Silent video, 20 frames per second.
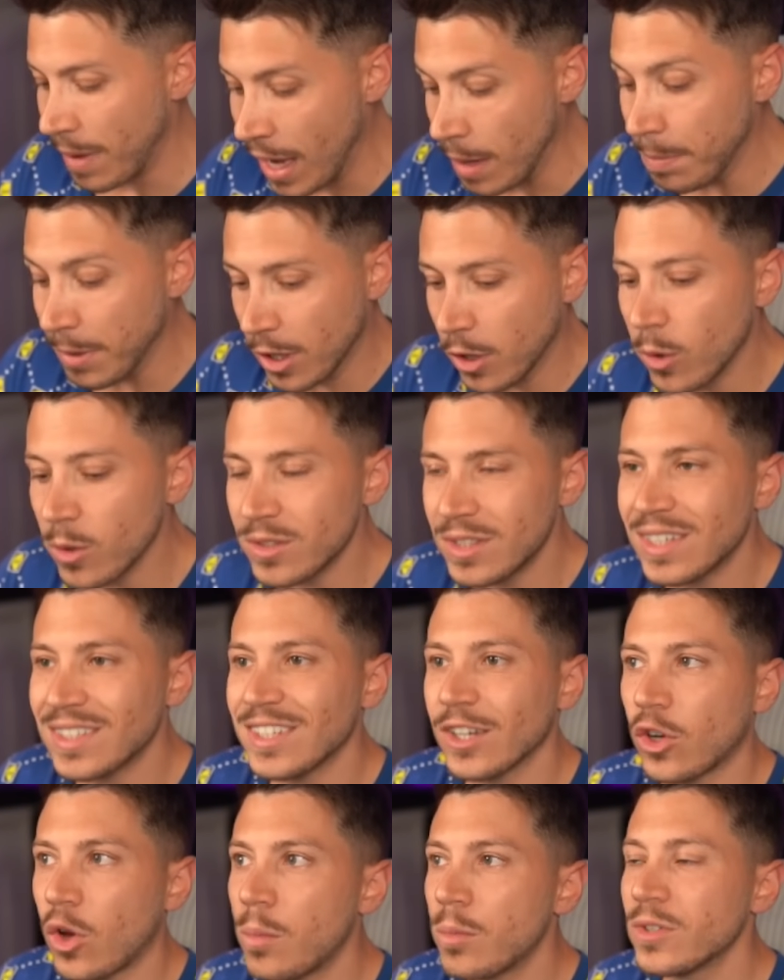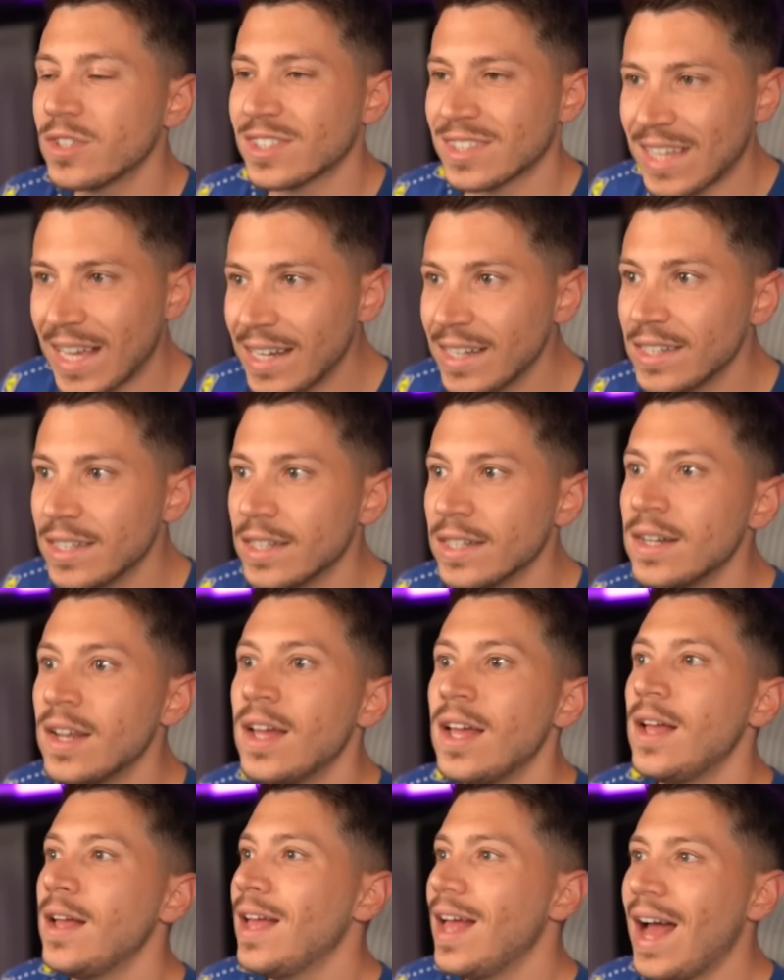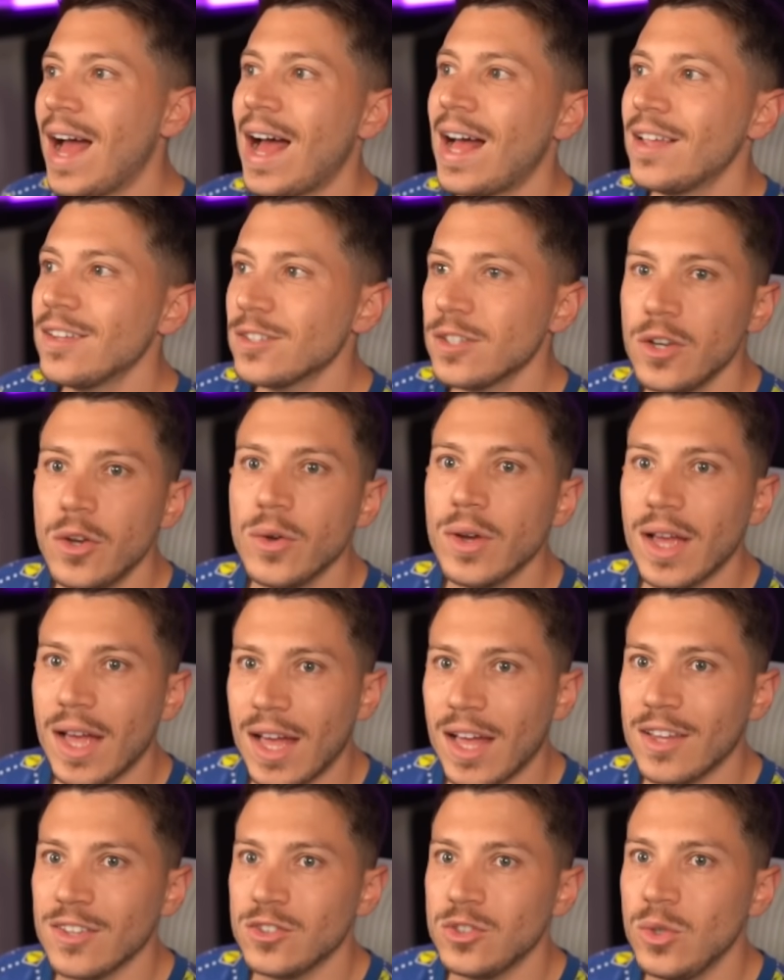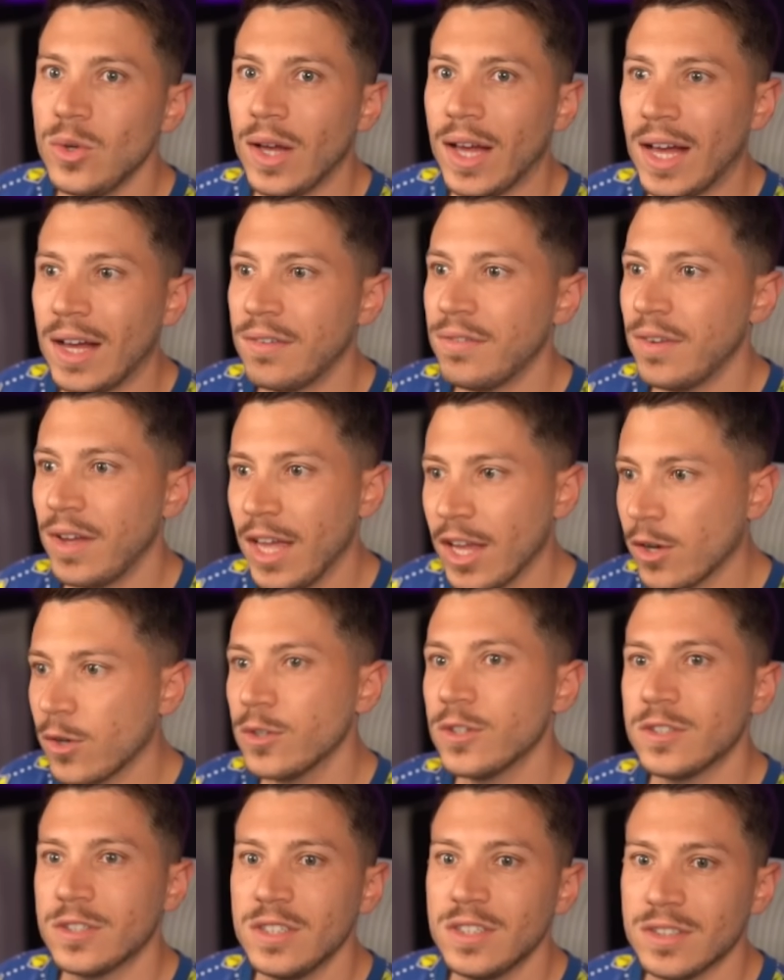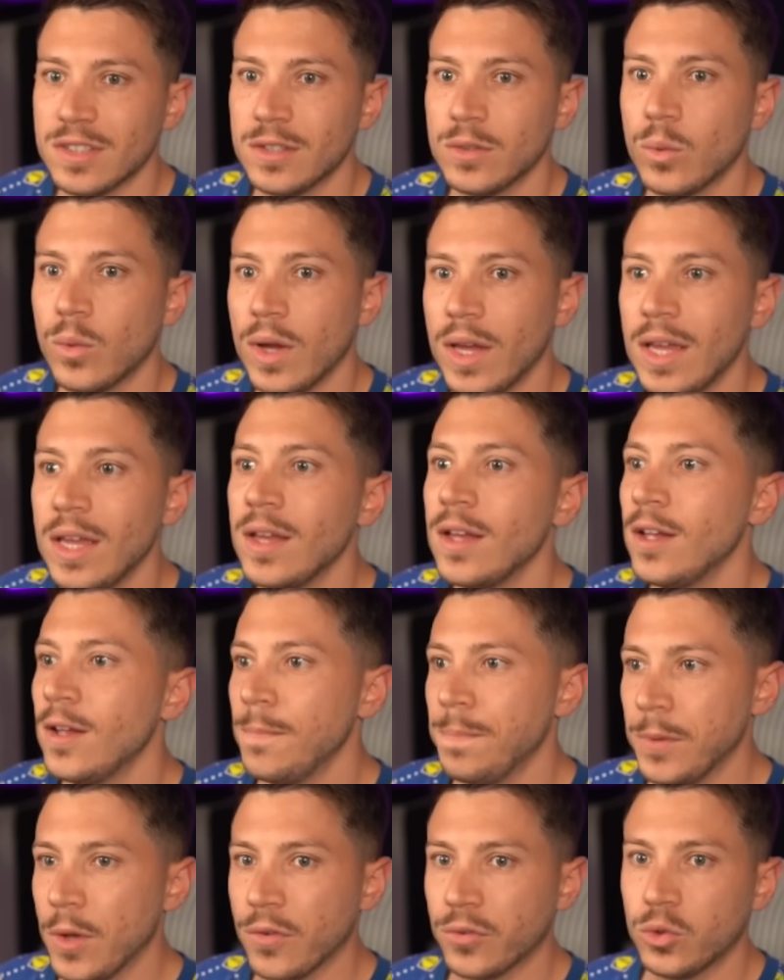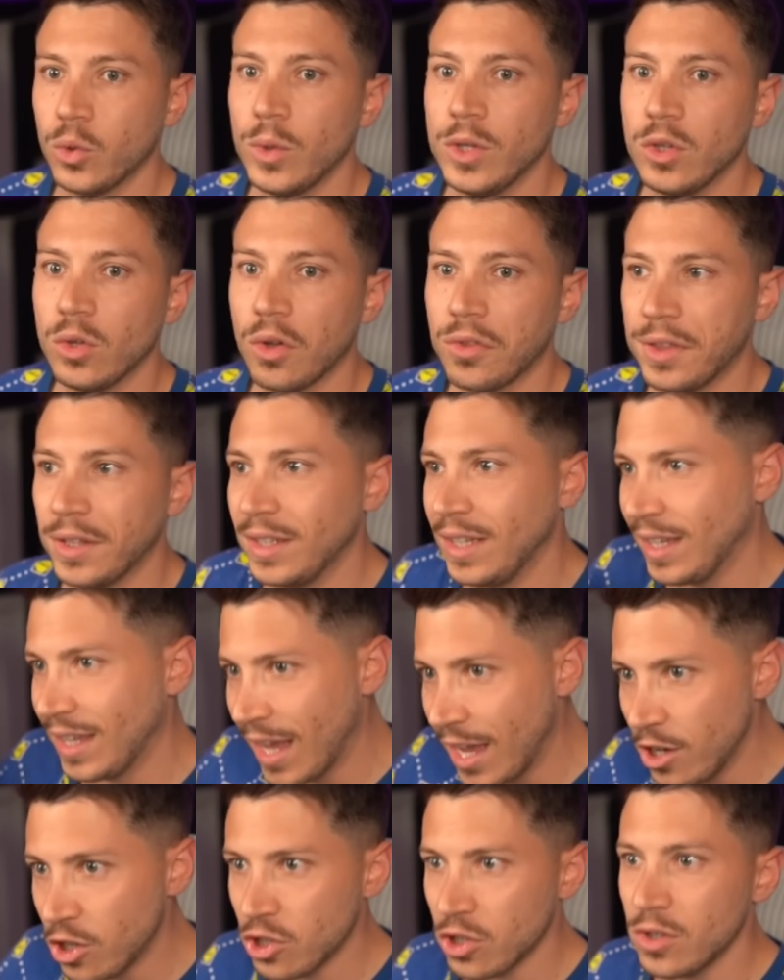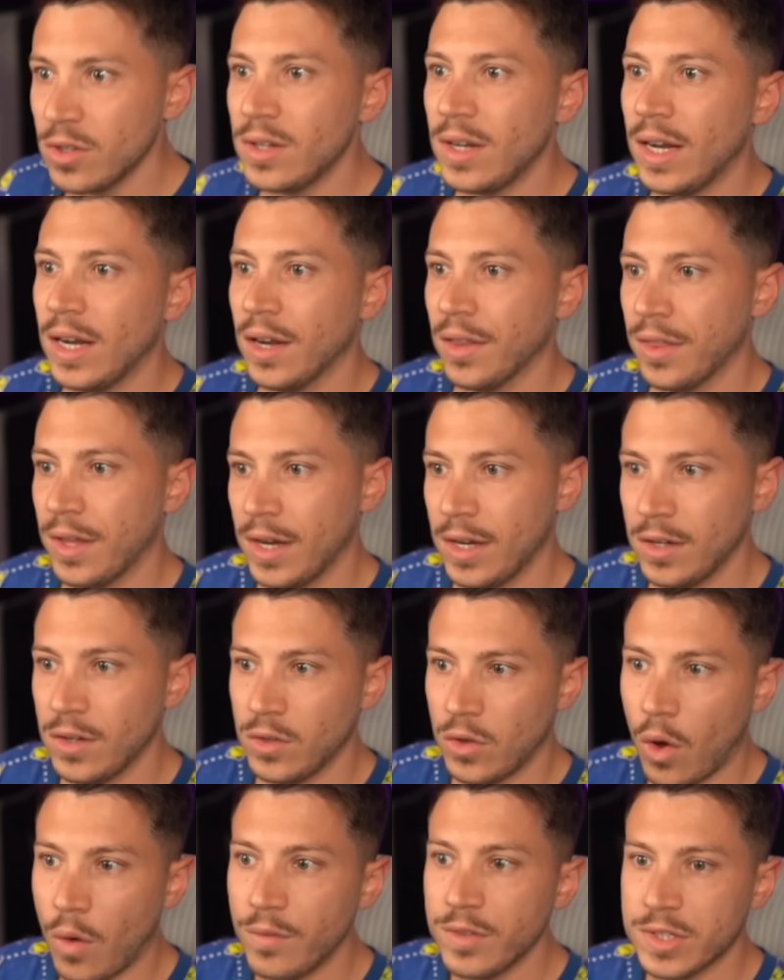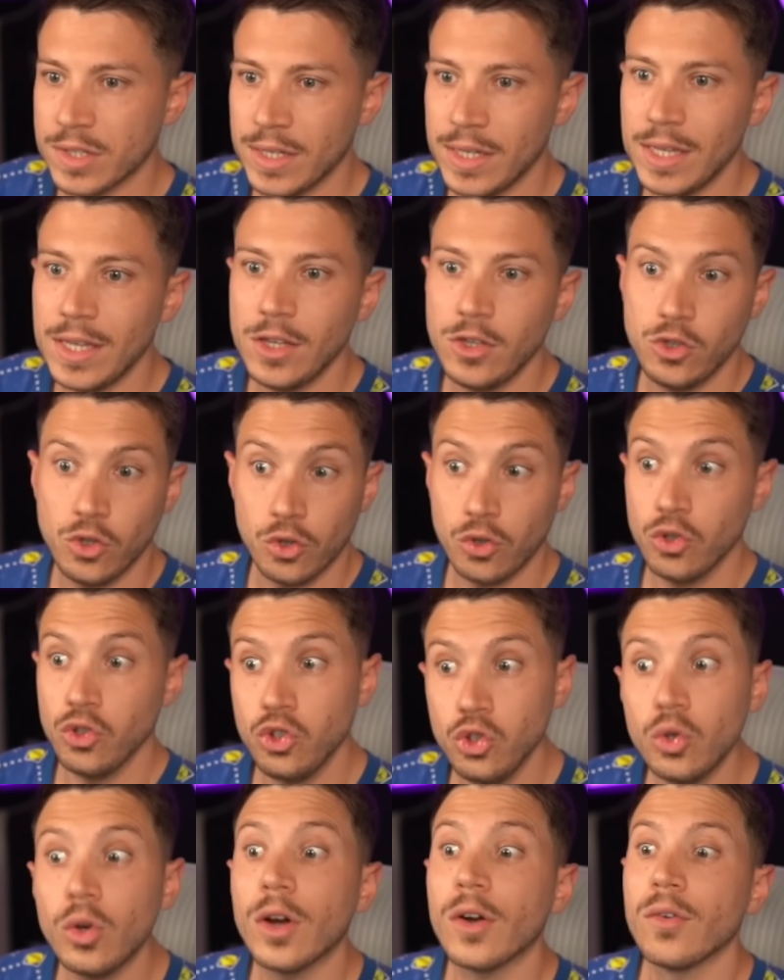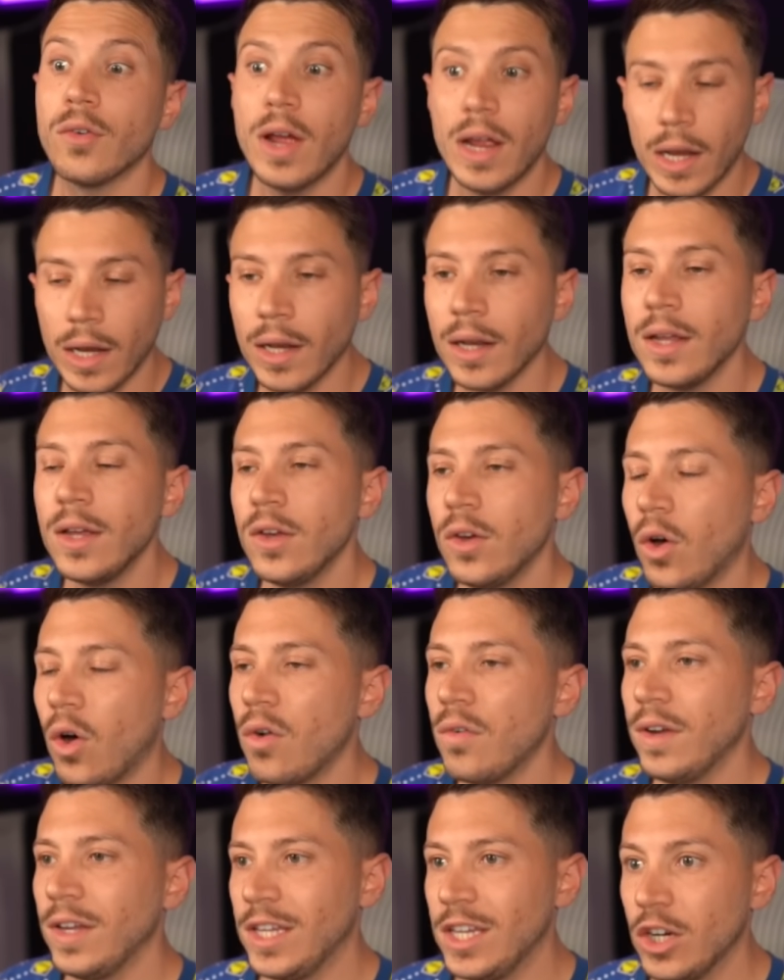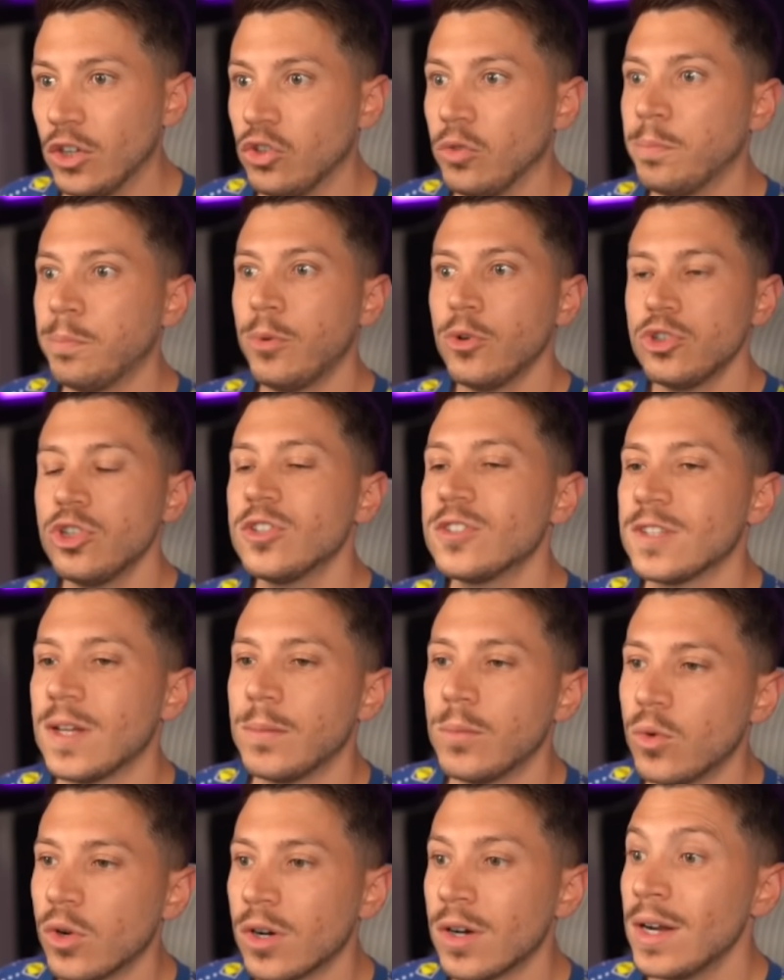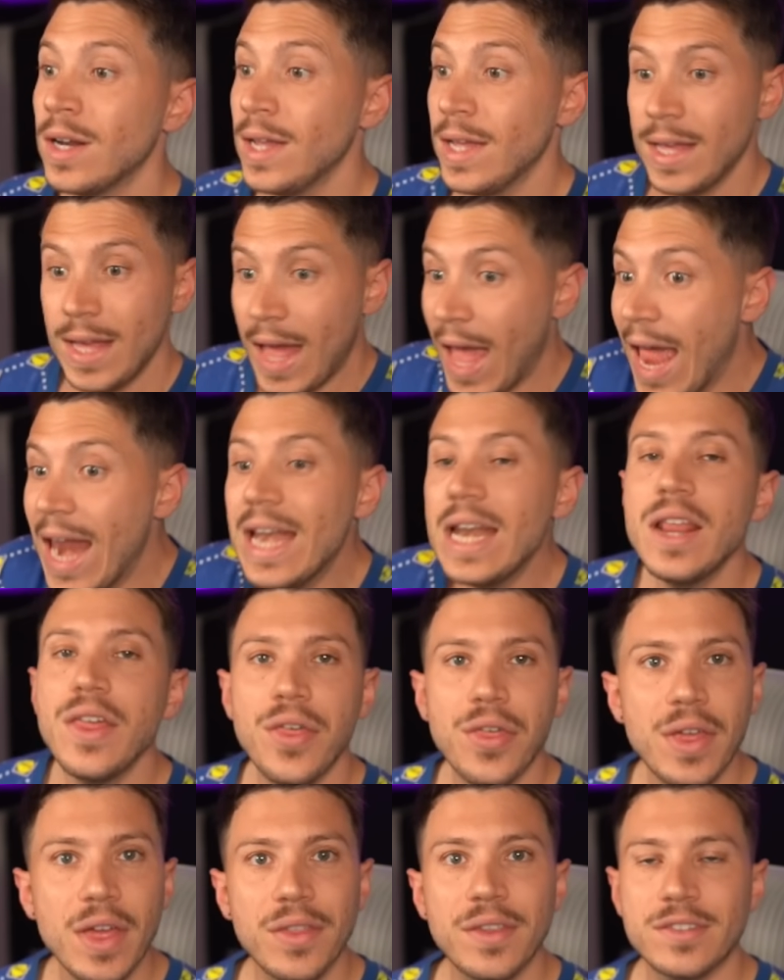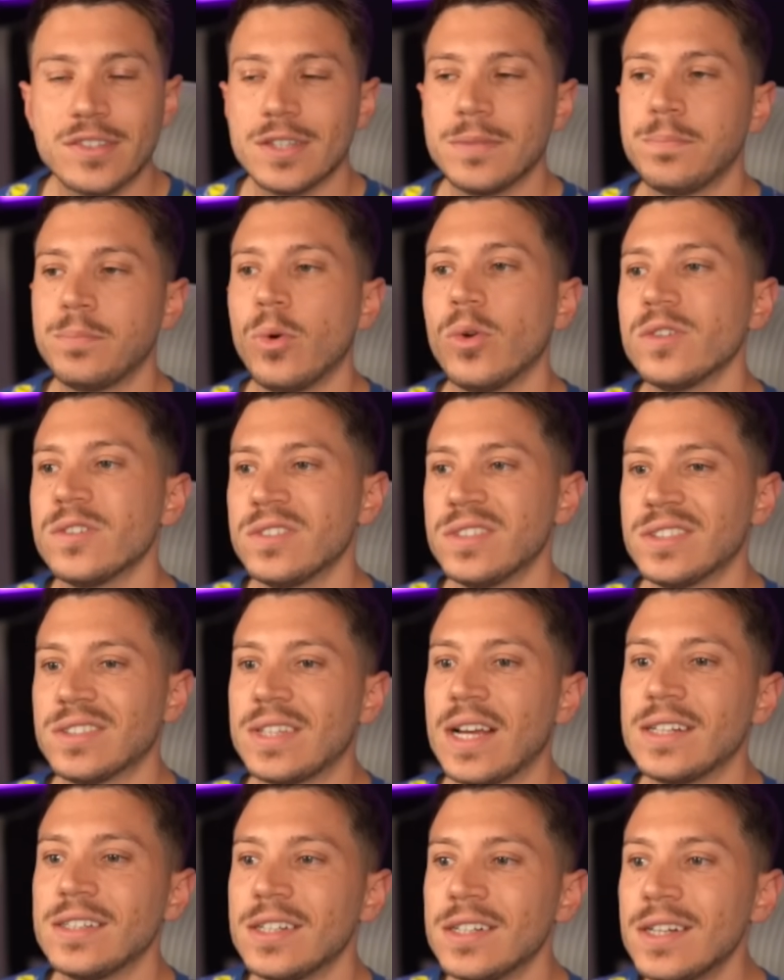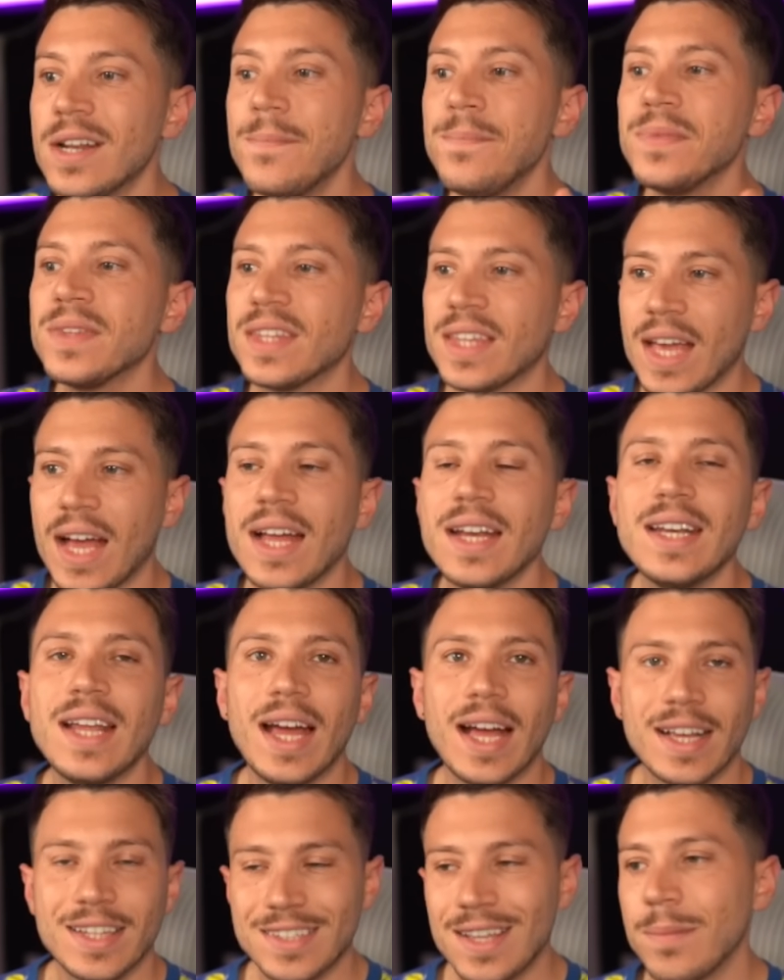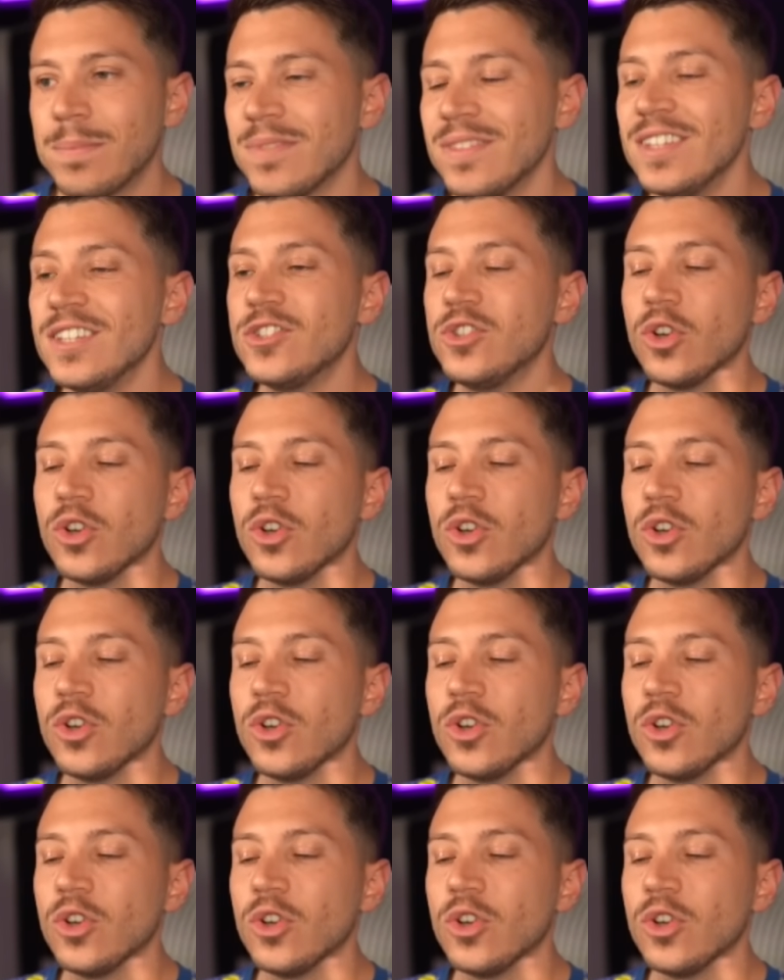And because that's a common standard, as long as you have a consistent way of doing your authentication and then obviously your URL over here to push it somewhere, anything that supports the standard can accept this.